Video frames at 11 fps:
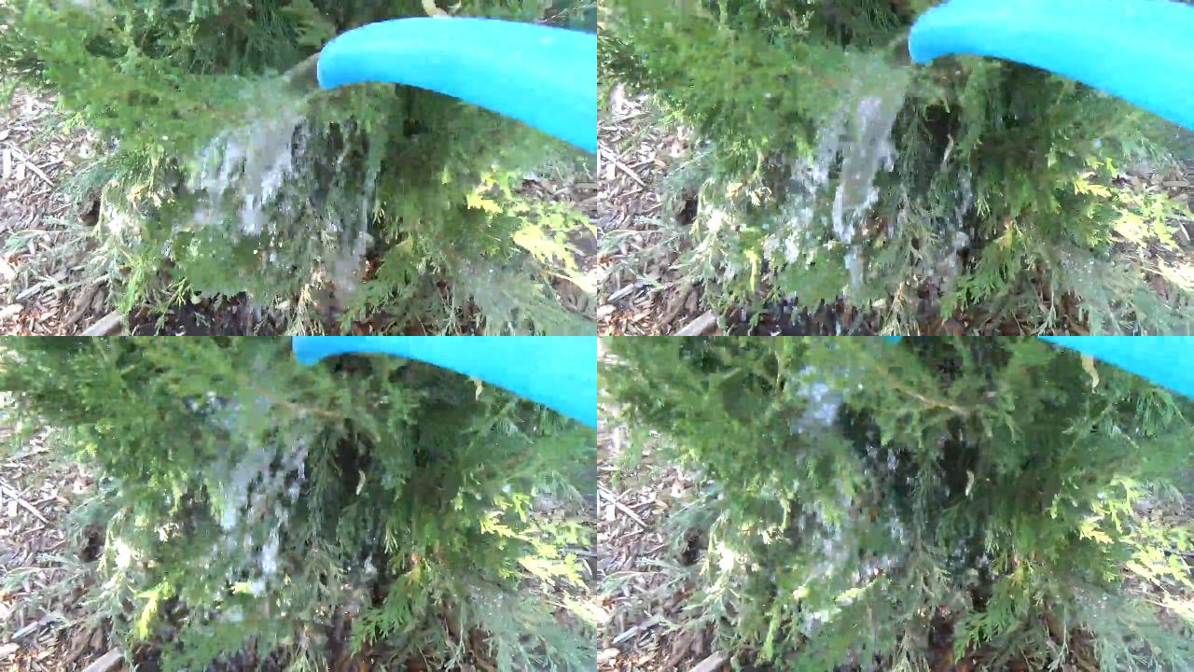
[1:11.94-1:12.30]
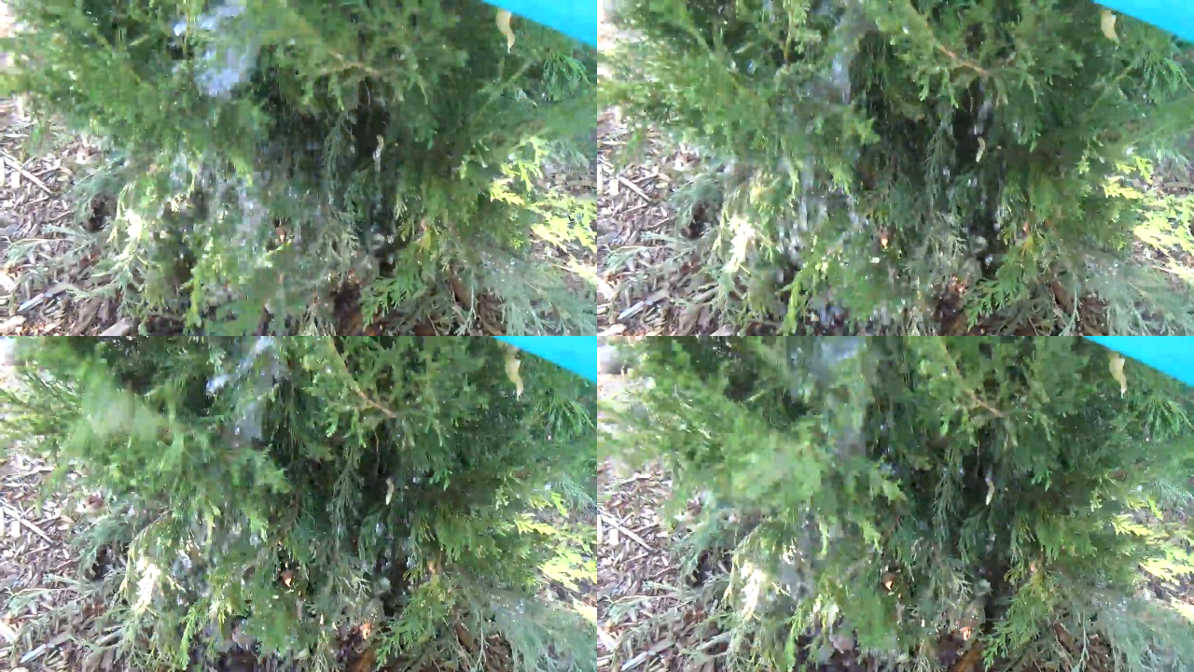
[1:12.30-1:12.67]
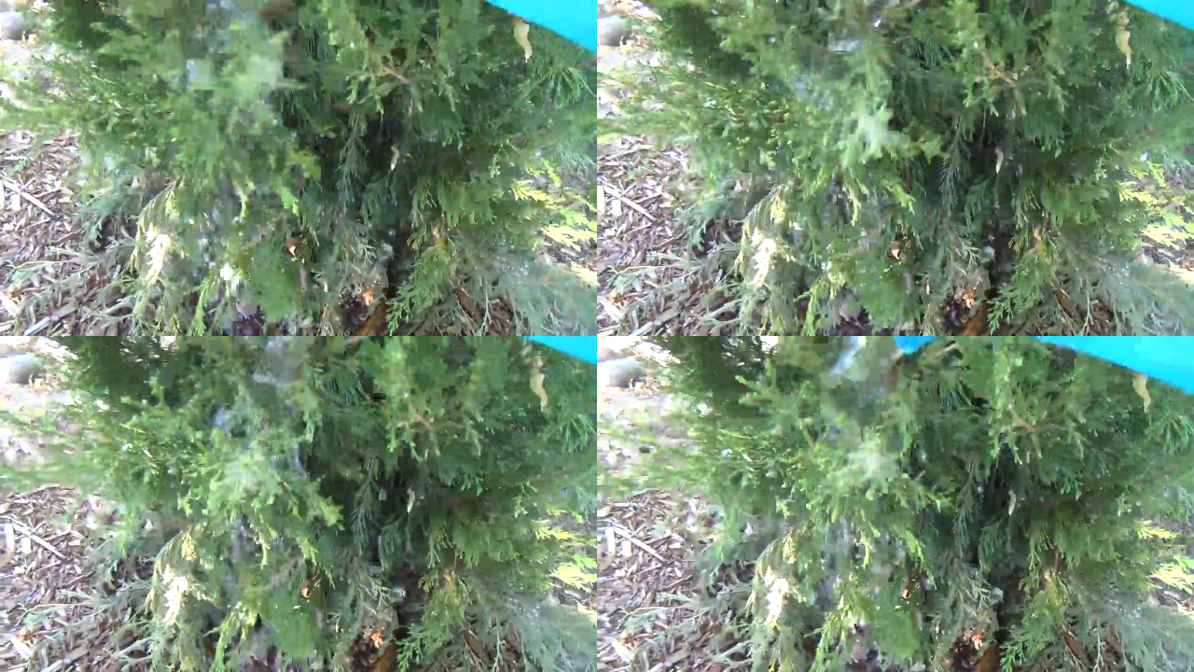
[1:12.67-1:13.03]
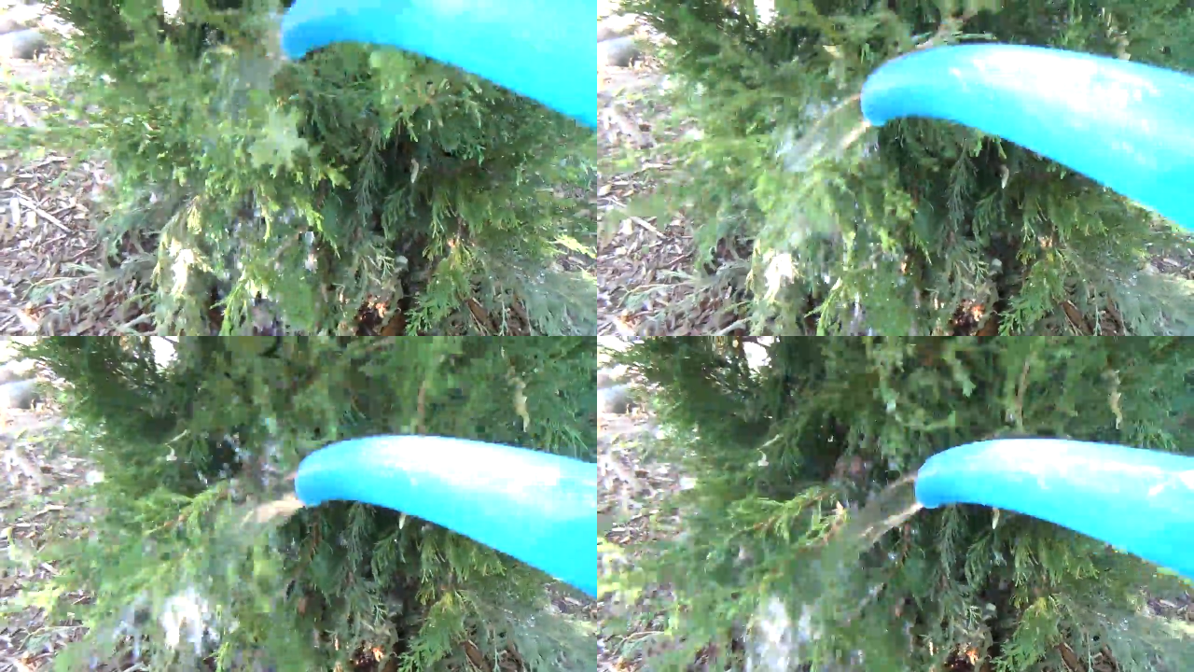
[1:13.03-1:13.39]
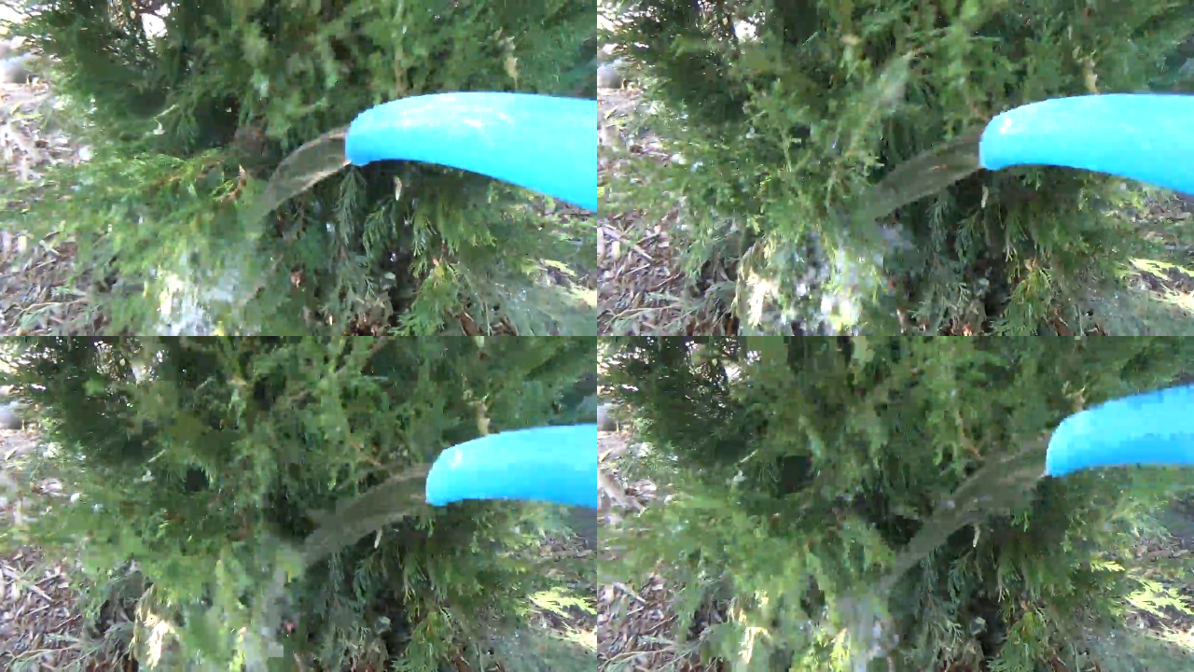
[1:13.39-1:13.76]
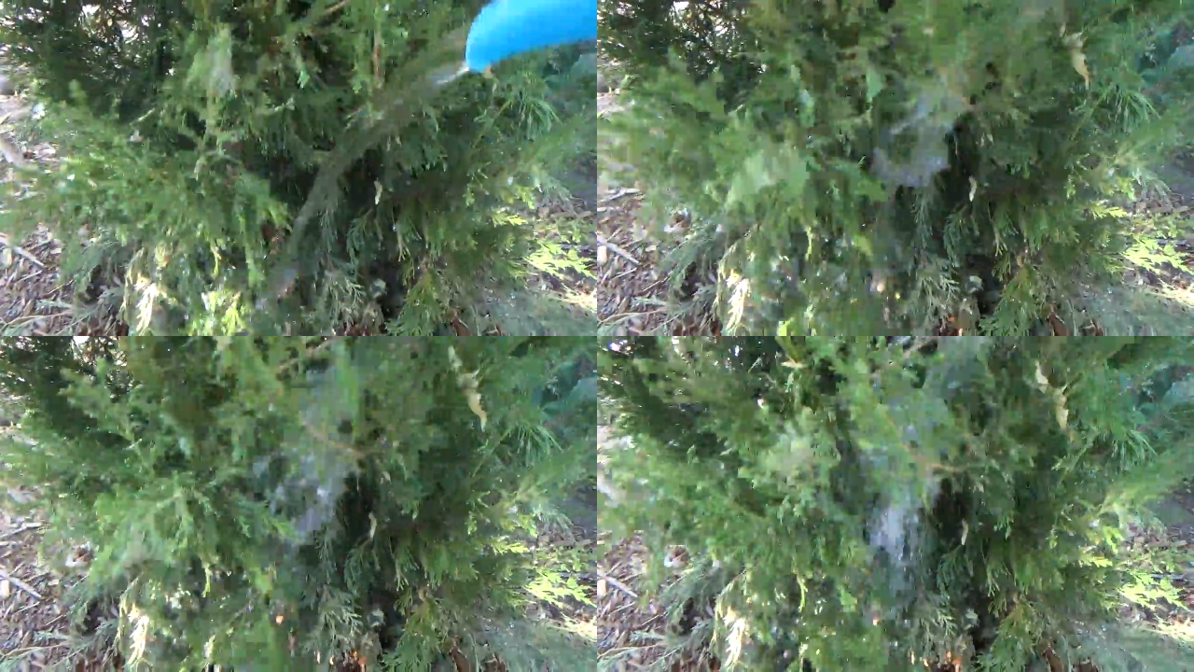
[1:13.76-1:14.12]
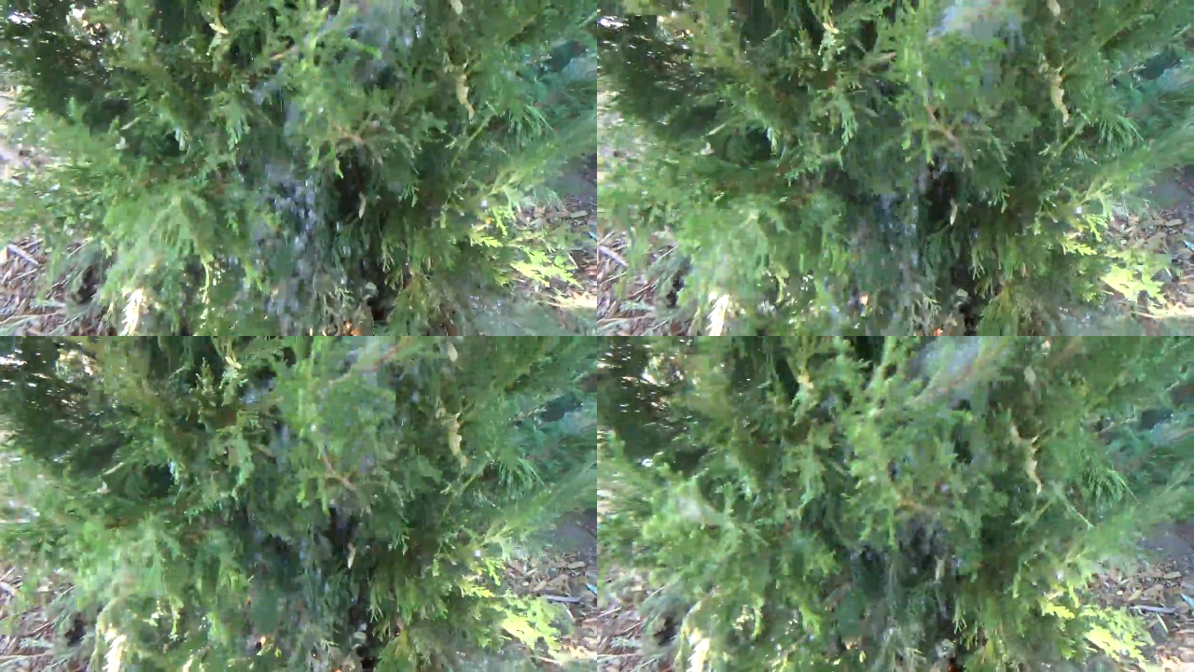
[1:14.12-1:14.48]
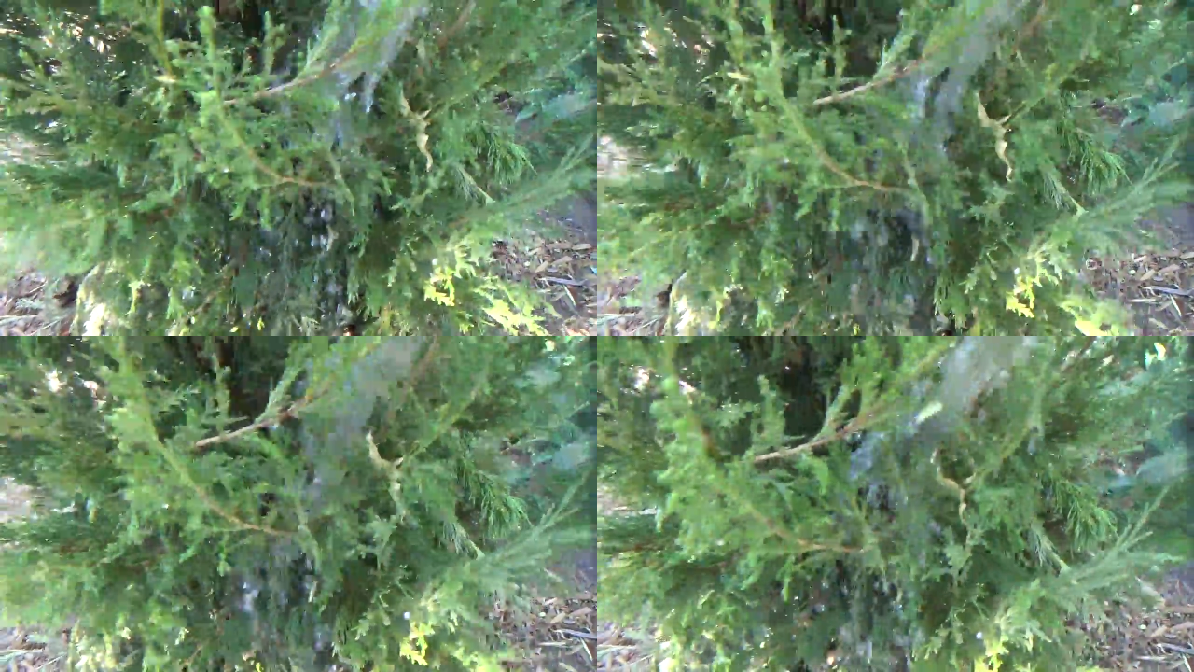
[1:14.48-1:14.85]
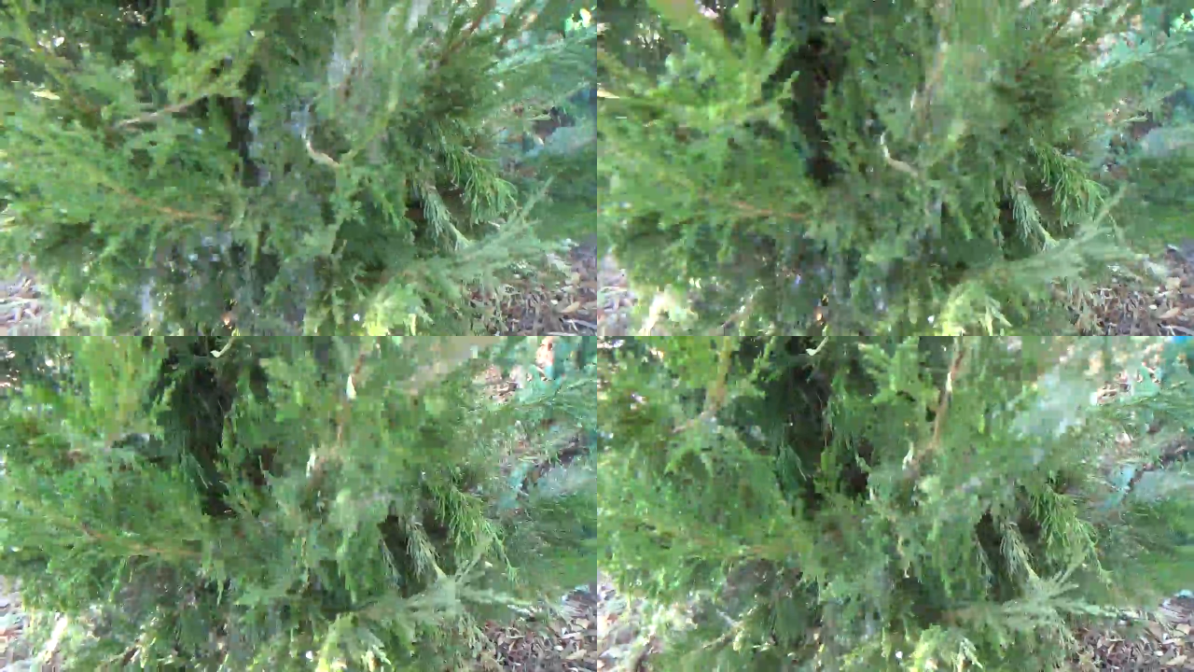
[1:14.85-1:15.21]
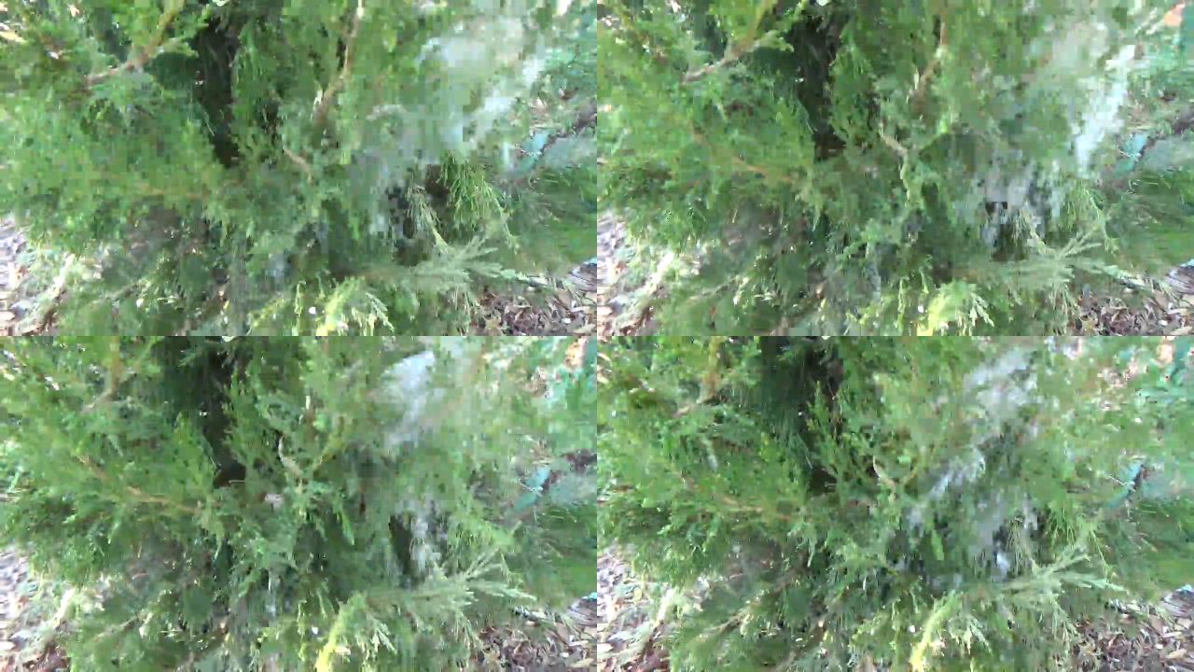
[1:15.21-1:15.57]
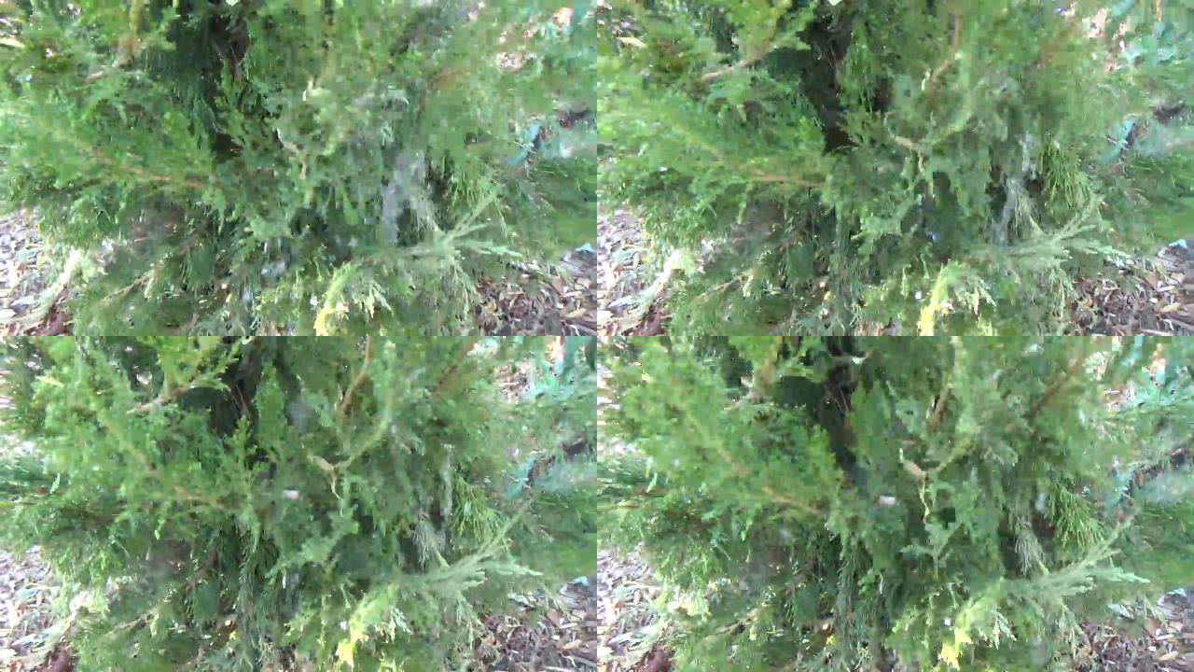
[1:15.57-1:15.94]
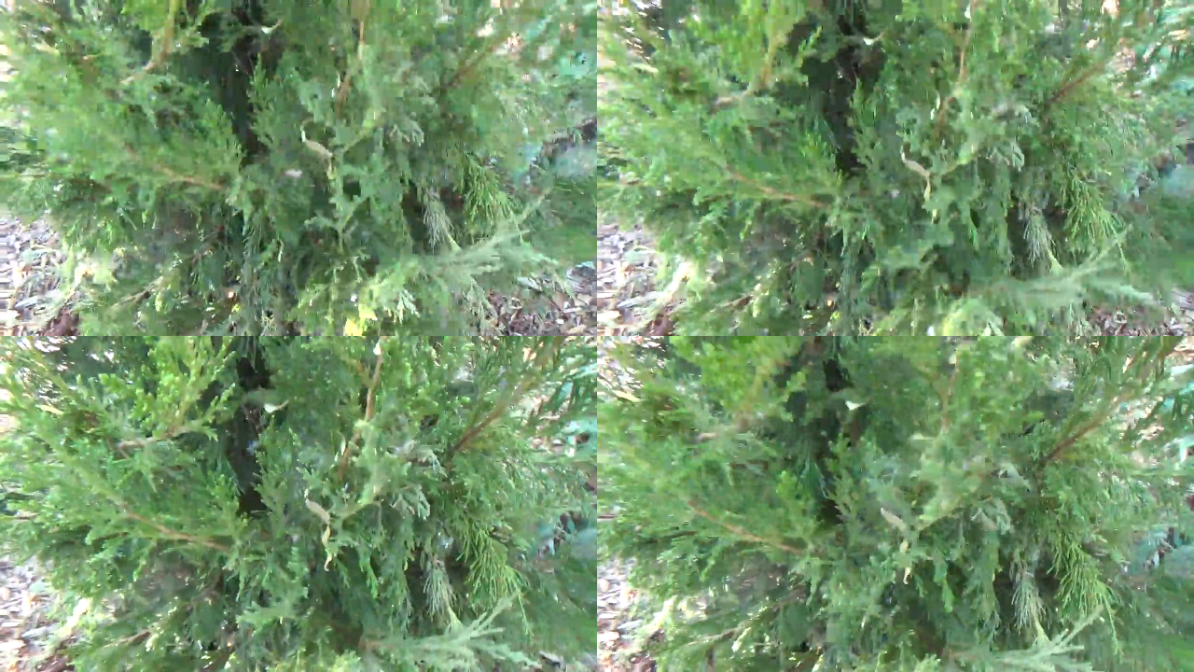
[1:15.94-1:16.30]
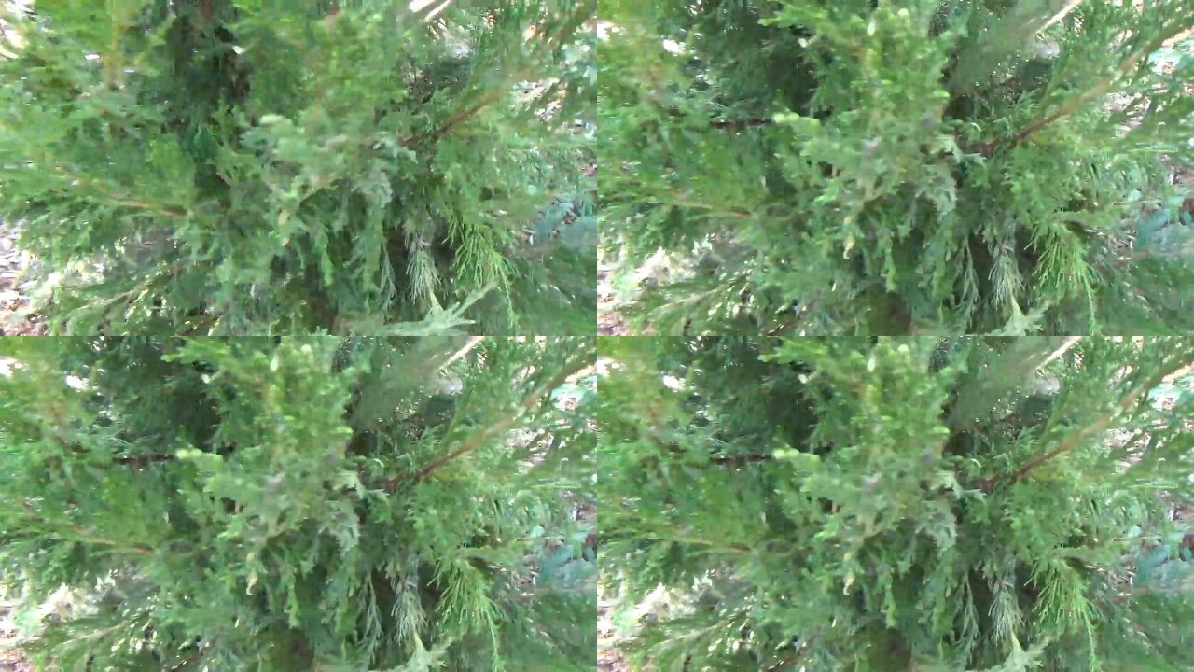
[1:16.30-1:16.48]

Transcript: [unreadable: no face in view]